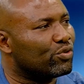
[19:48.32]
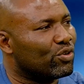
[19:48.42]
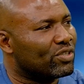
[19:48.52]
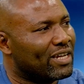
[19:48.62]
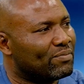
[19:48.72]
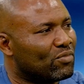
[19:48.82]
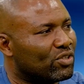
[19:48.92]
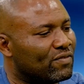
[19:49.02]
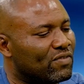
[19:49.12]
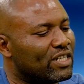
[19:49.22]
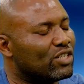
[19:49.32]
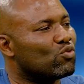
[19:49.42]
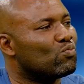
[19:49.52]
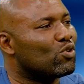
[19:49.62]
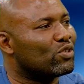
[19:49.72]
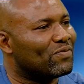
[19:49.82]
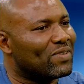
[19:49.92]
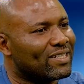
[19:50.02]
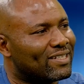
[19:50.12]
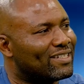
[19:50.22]
does that motivate? It will
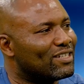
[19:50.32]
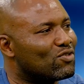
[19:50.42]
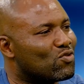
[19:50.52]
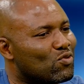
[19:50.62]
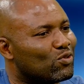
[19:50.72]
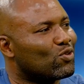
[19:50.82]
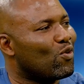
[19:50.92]
motivate the growth